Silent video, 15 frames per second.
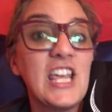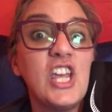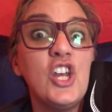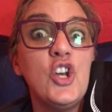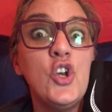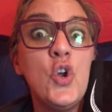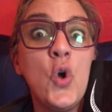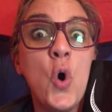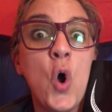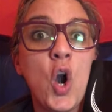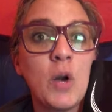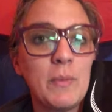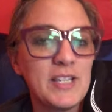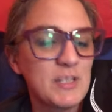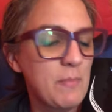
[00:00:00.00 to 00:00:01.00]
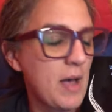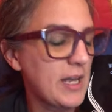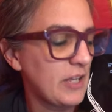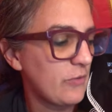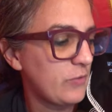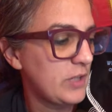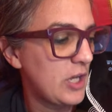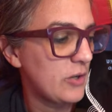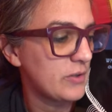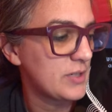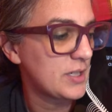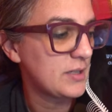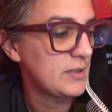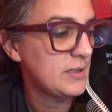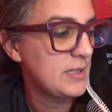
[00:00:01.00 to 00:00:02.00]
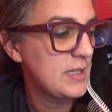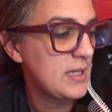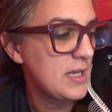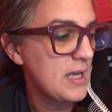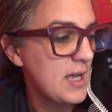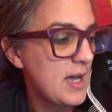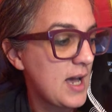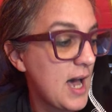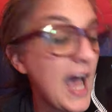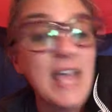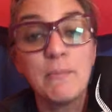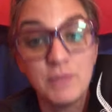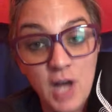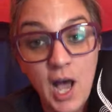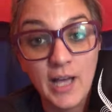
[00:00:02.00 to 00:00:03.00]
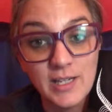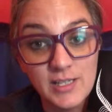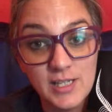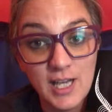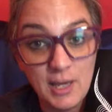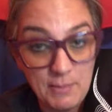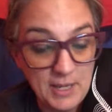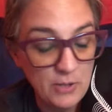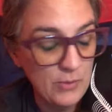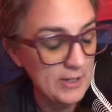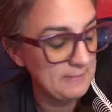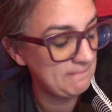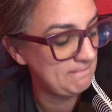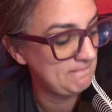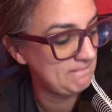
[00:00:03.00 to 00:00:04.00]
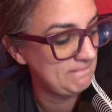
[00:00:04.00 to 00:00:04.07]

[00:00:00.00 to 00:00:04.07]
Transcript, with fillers: enormous body float. I am not a penguin.